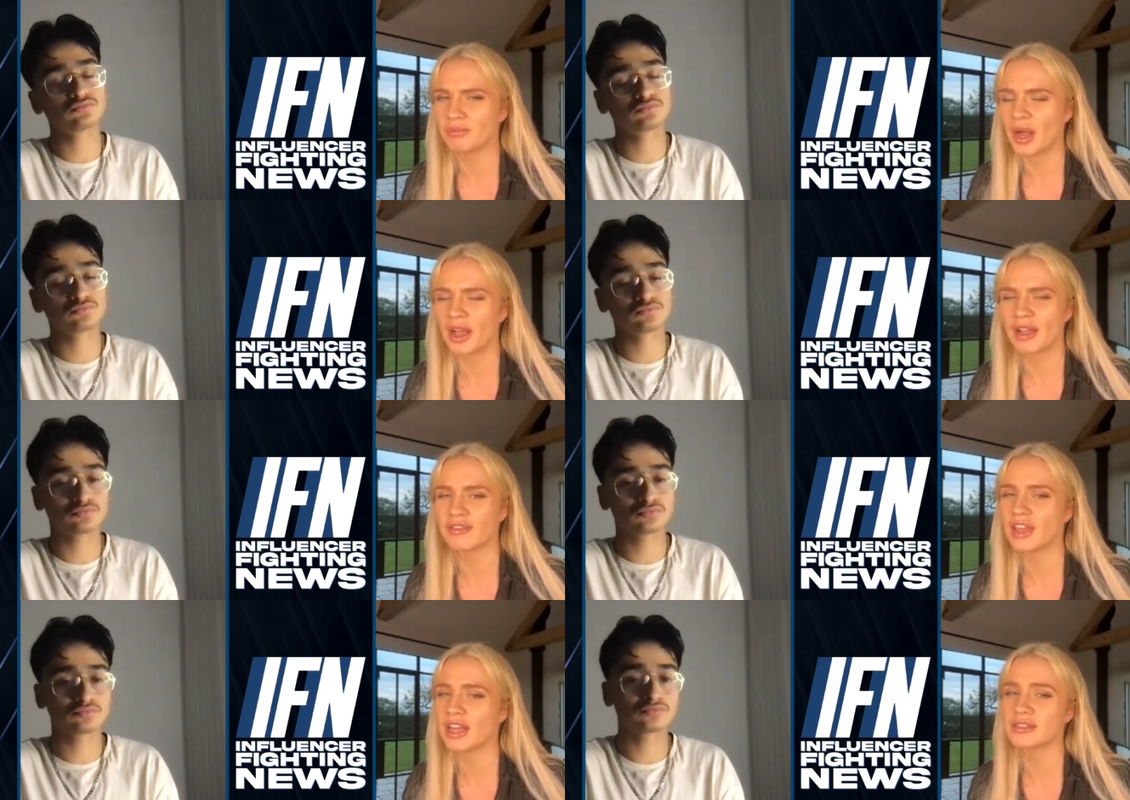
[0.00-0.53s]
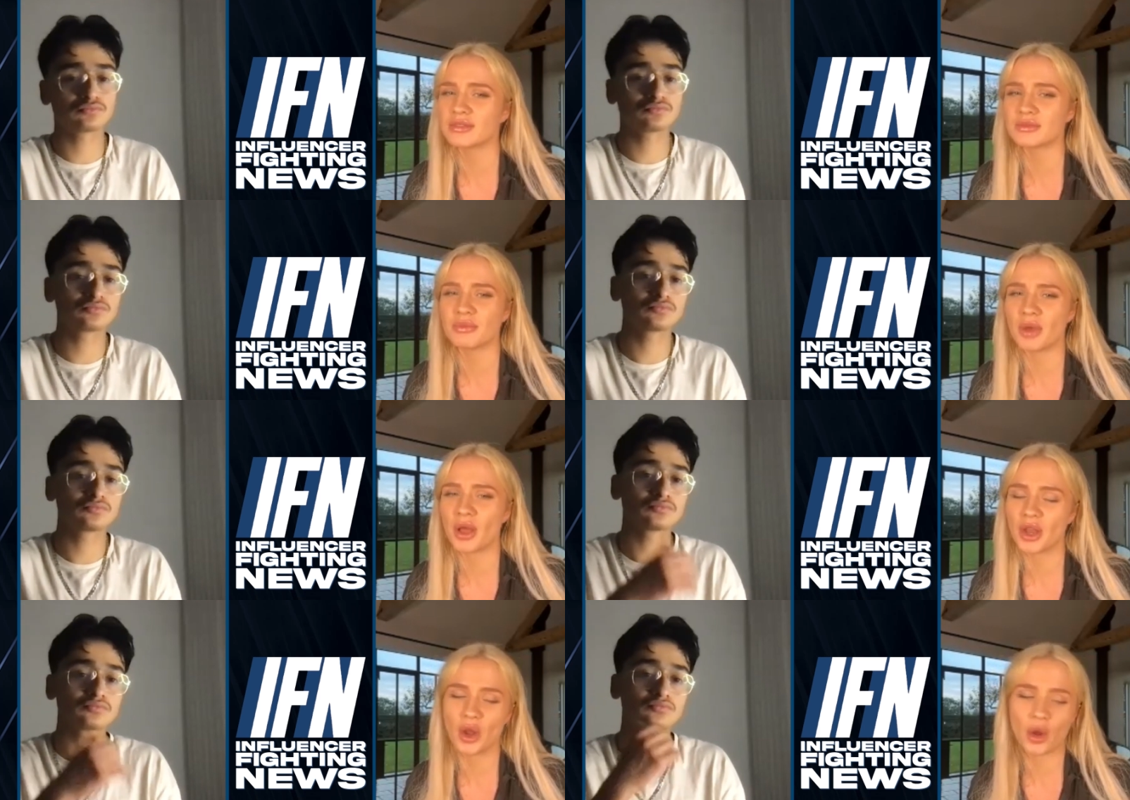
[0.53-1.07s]
Speaker 1: but if there's
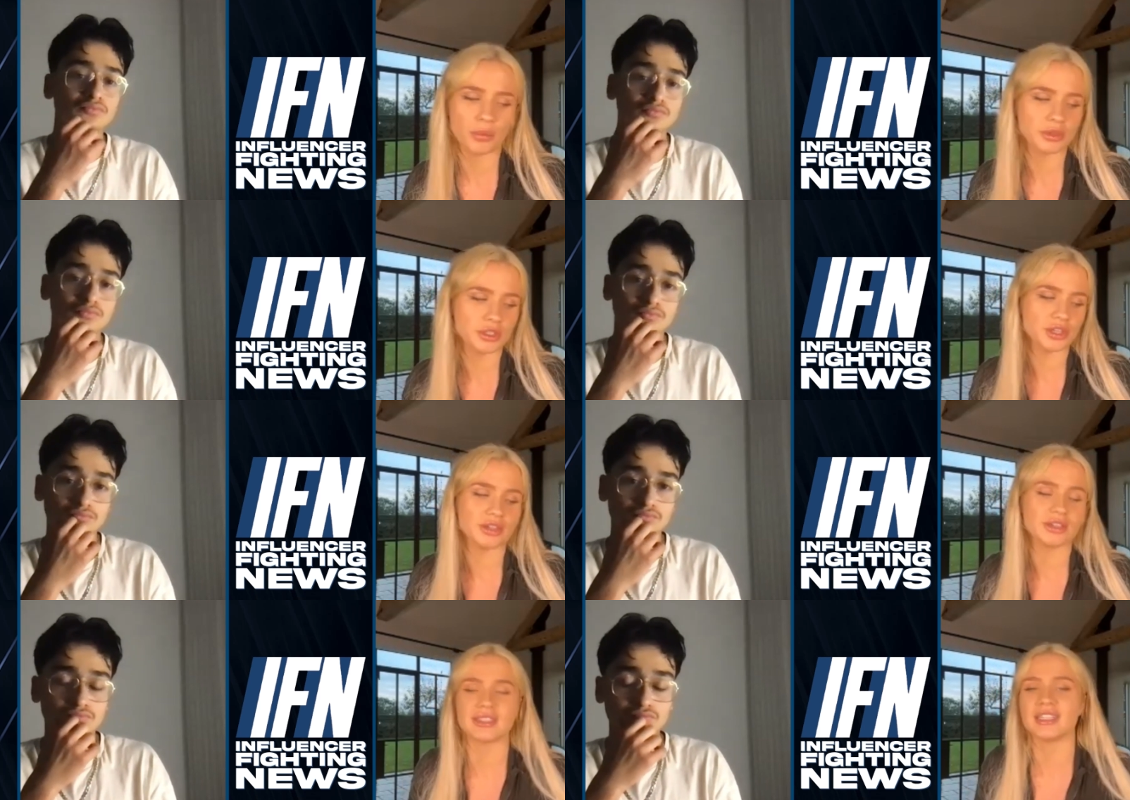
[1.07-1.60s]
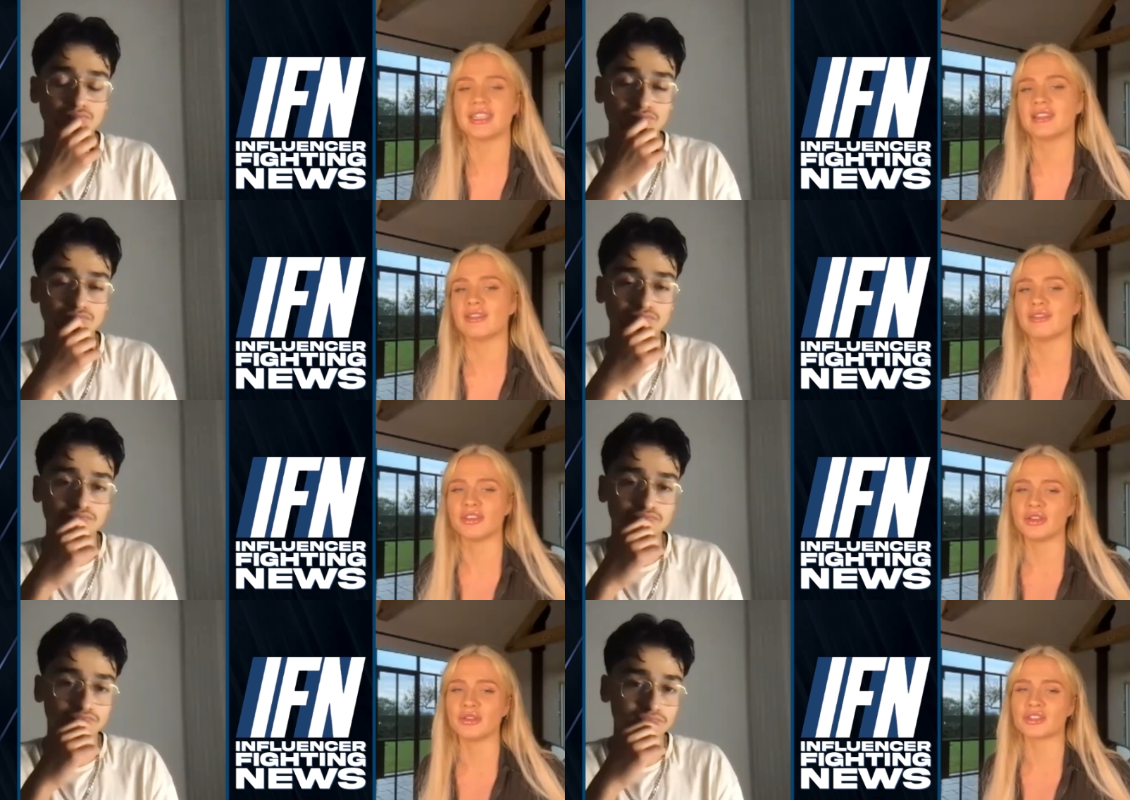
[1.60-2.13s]
an opportunity in the
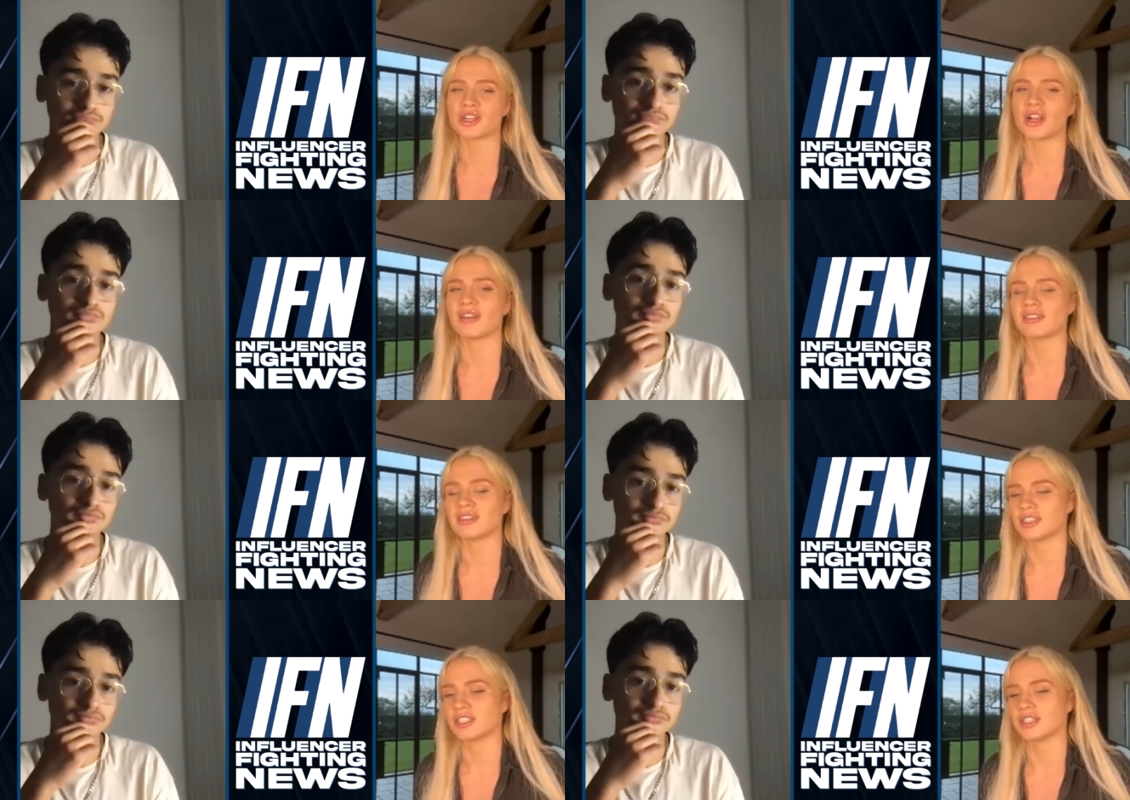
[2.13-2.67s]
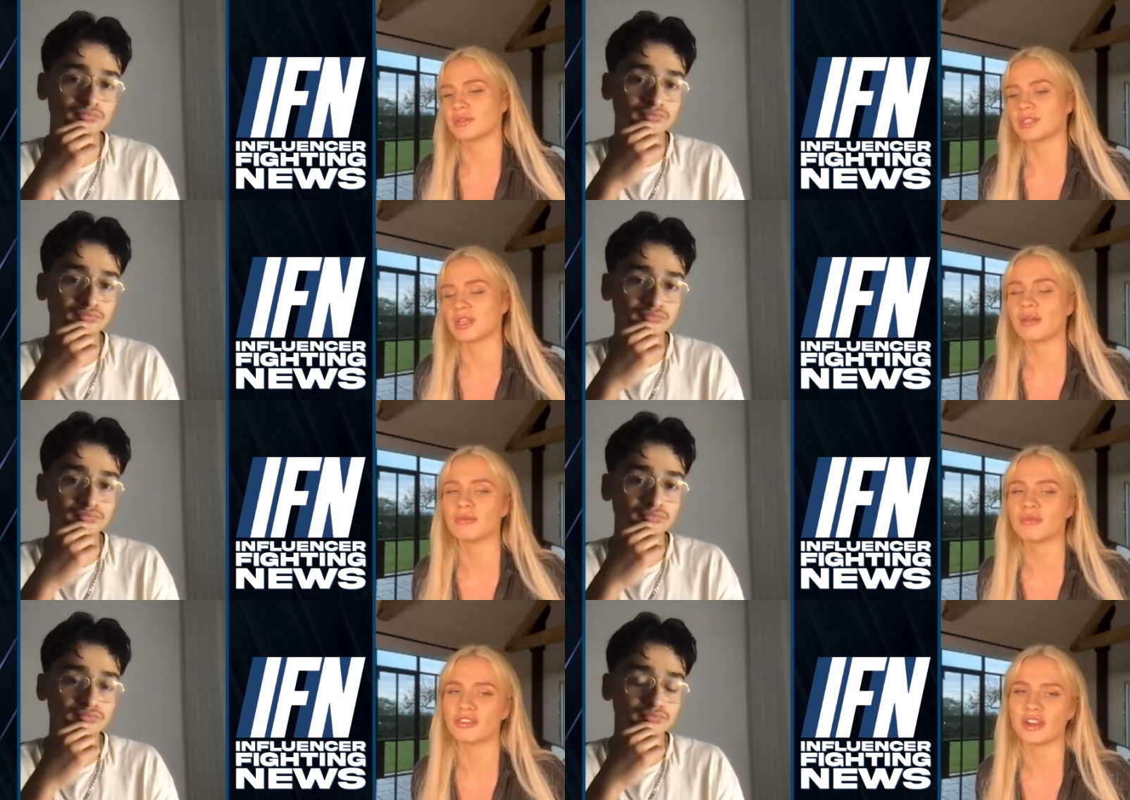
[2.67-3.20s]
future and she was
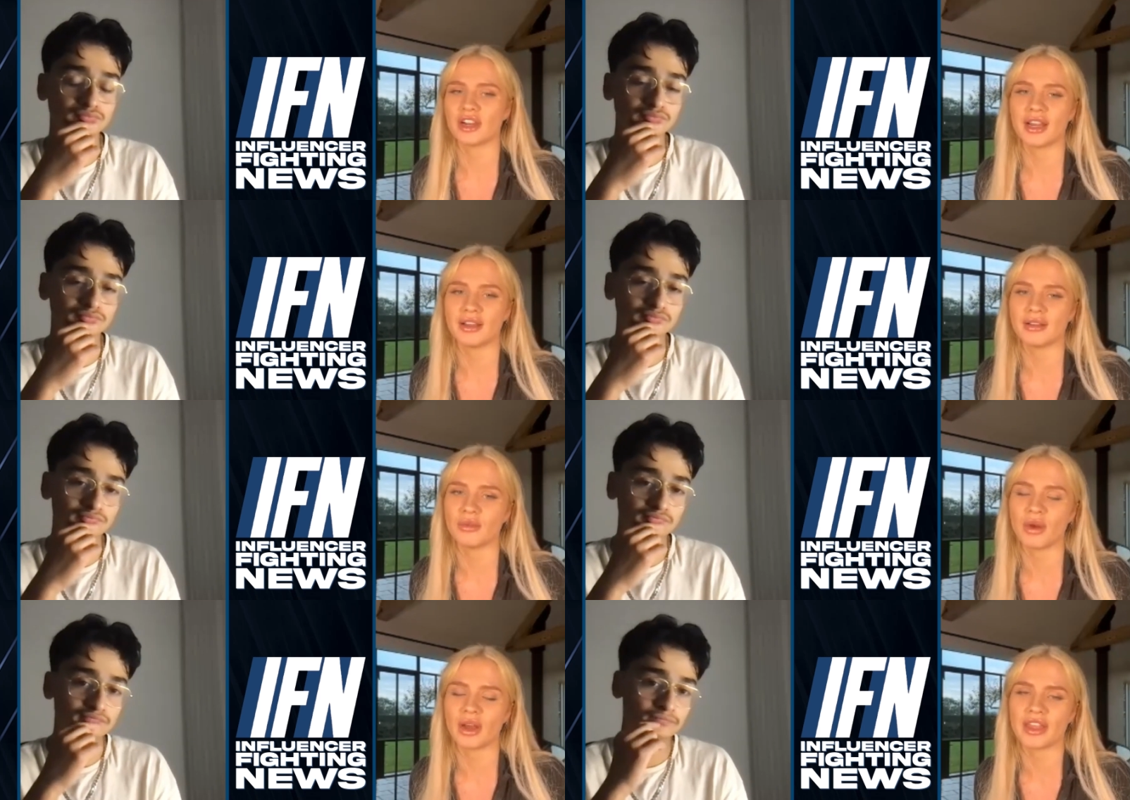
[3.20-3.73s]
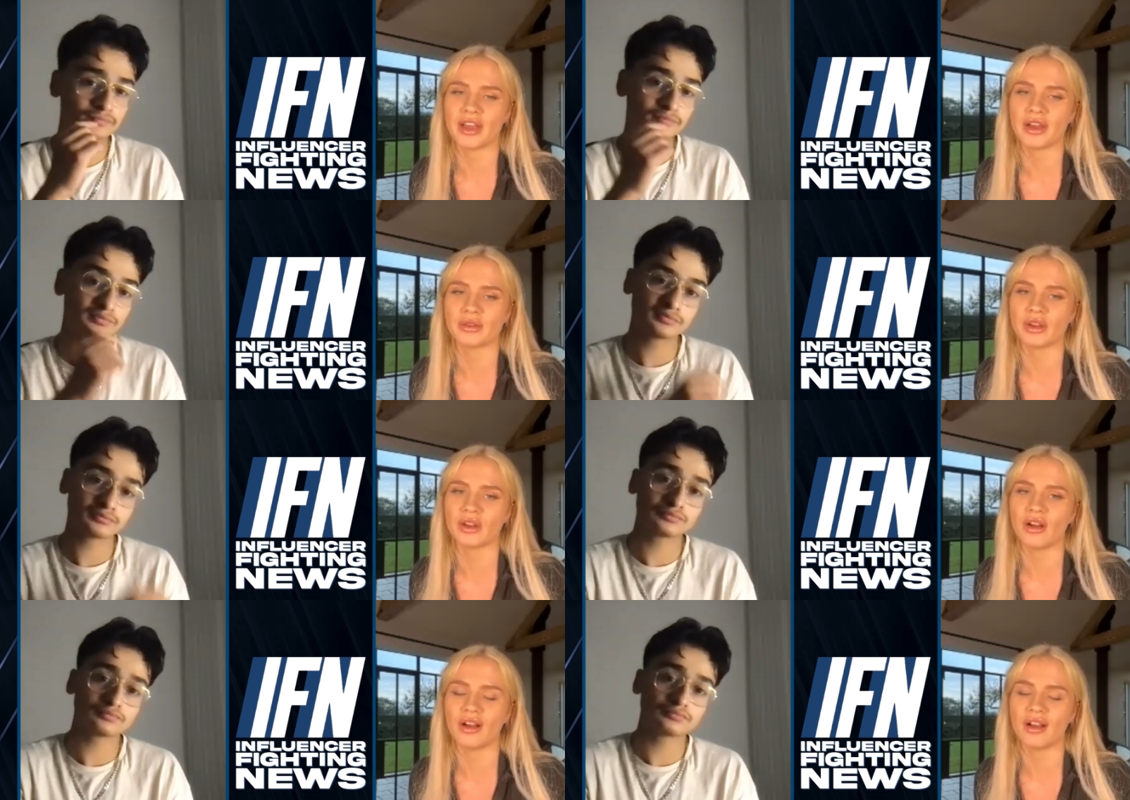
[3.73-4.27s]
up for it, why the hell
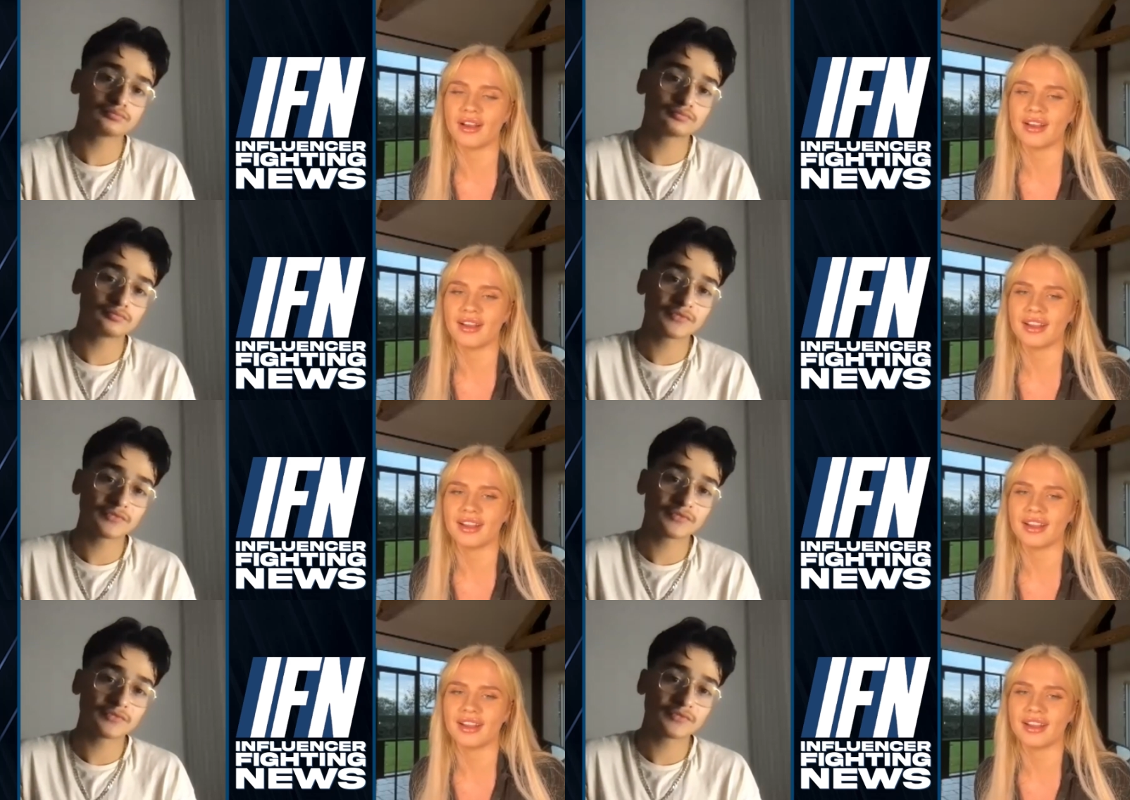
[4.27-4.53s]
not?